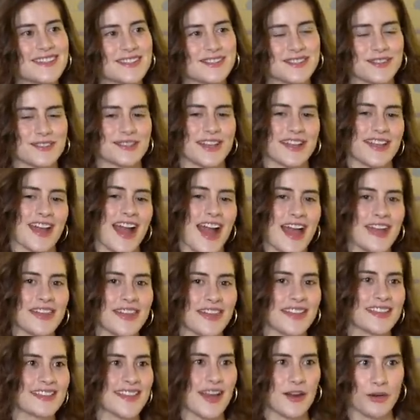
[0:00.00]
Right. So, like, I
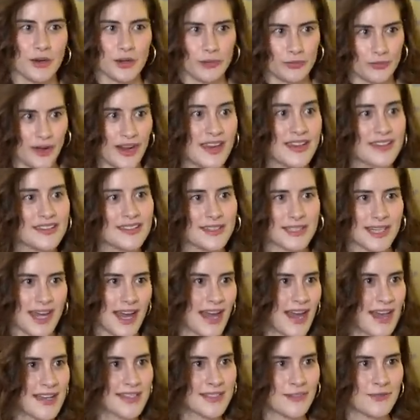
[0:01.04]
think it's our right
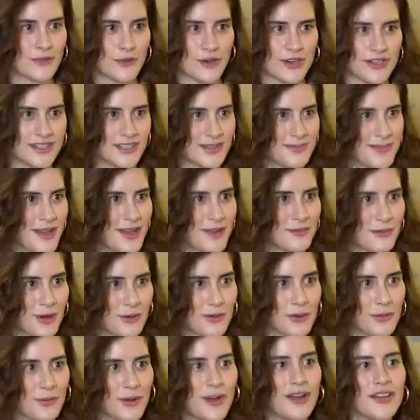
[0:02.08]
to ask for and demand
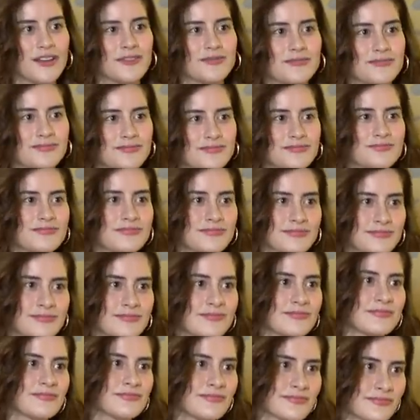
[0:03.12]
what we want. Mm,
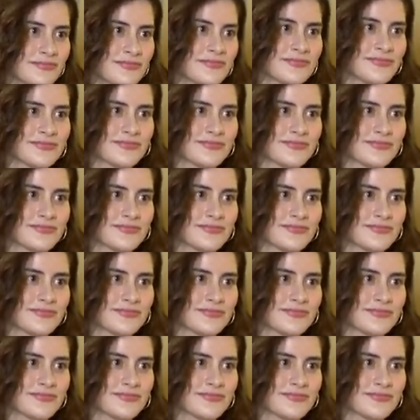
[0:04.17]
interesting, yeah.